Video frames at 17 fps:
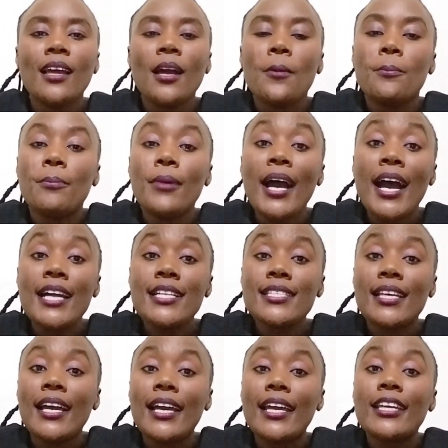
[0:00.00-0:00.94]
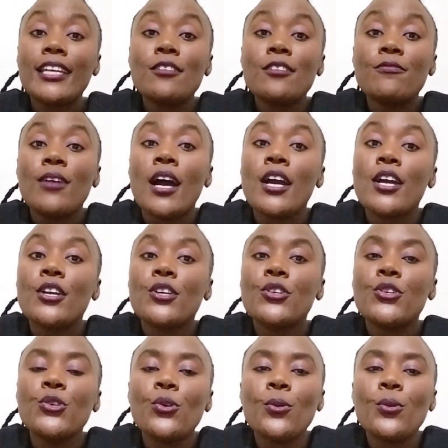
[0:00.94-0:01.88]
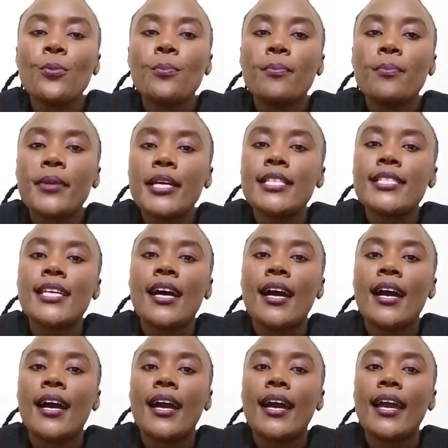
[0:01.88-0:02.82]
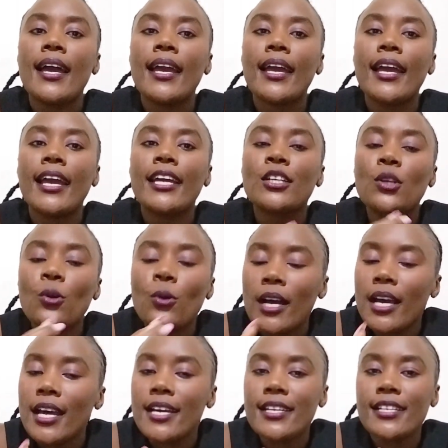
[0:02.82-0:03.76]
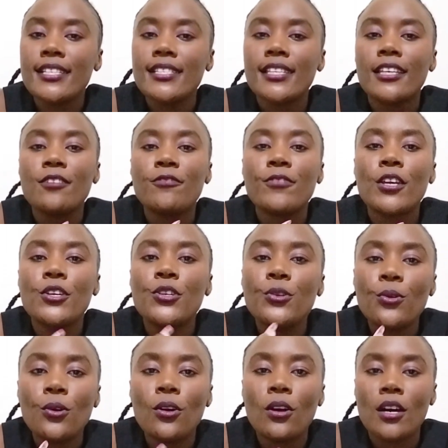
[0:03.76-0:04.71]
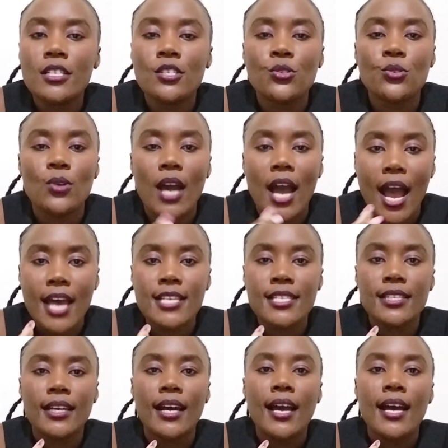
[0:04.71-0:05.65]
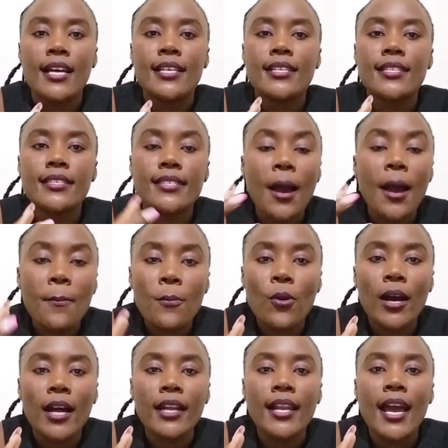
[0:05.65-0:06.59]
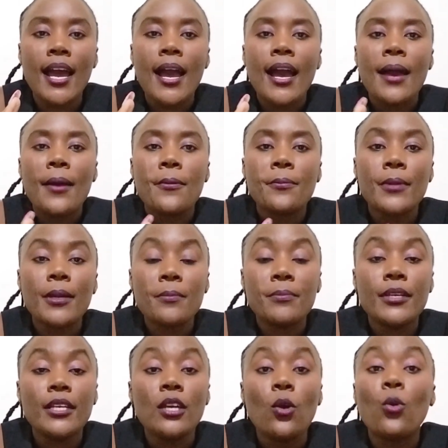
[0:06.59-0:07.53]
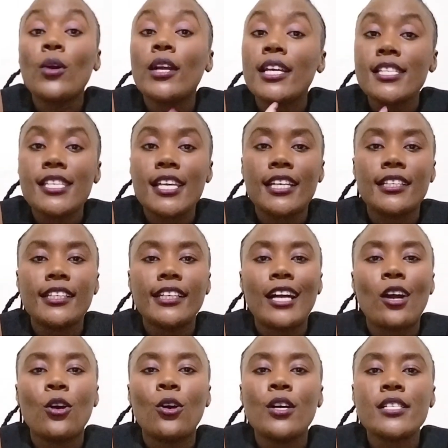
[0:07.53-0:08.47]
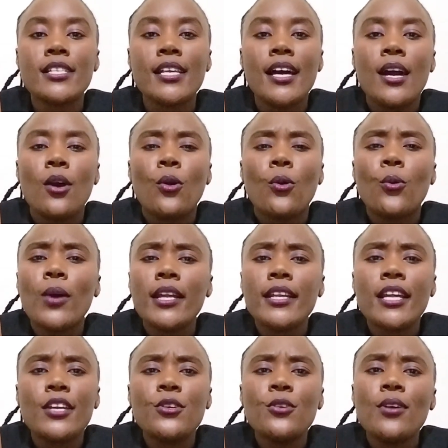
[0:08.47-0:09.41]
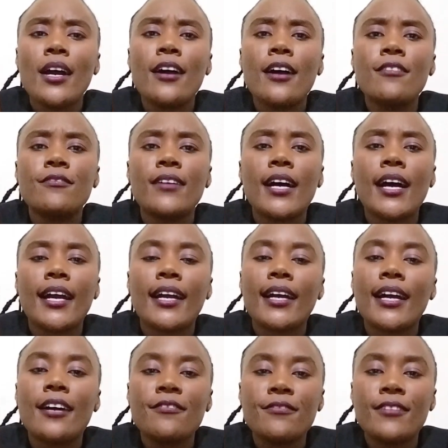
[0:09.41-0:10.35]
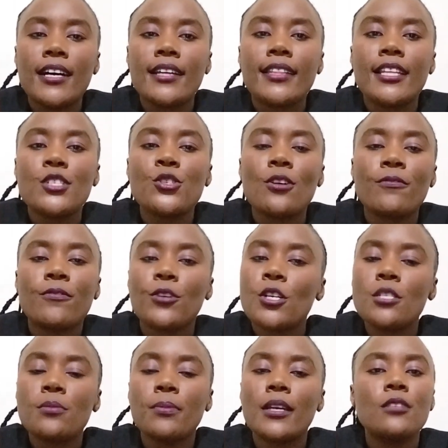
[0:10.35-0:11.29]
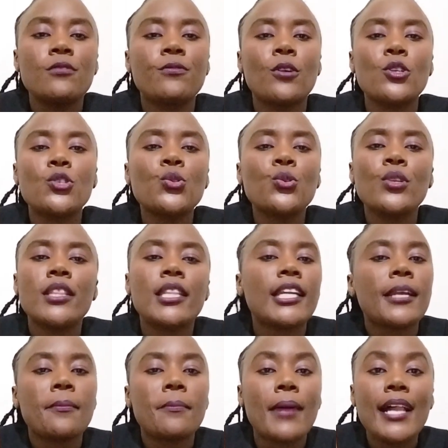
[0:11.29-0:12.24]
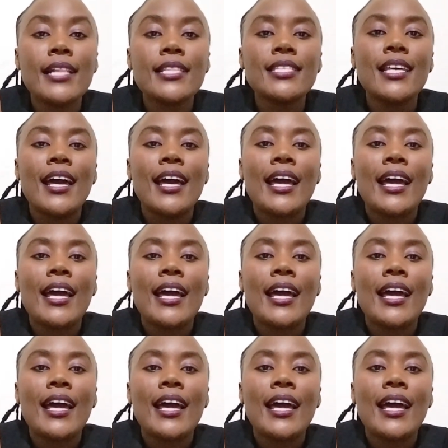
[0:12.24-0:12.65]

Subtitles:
But if you made inquiries, if you got to ask someone, maybe ugesaidika, because when you have a cover that you have not paid for 2-3 months,